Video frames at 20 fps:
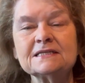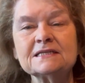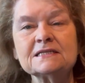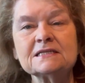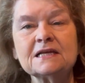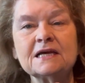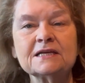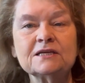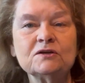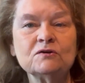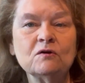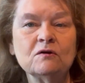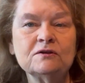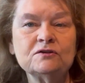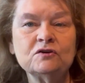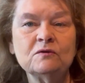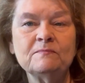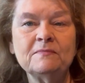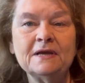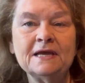It's like you're
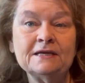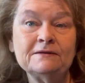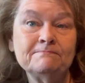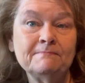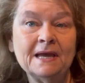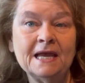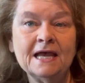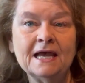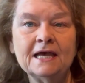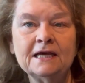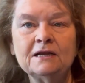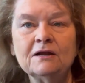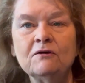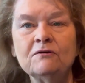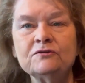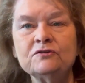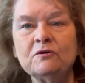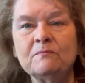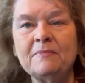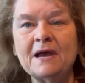in bed
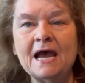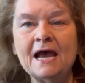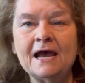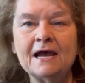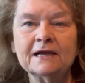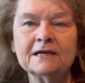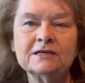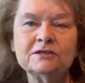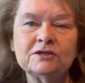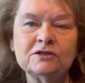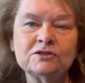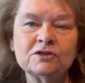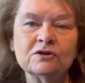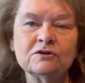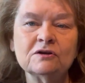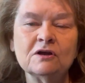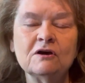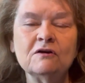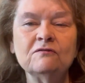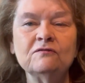on your back and you
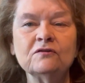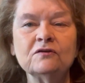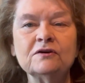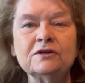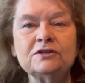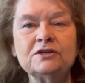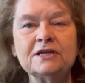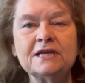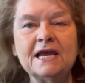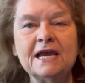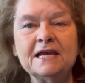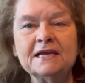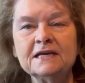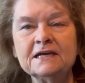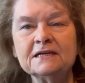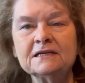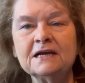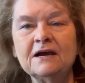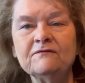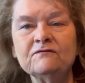turn over and you can't
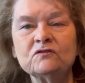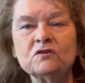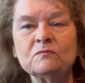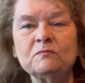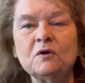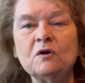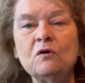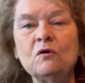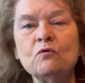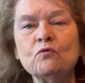get comfortable.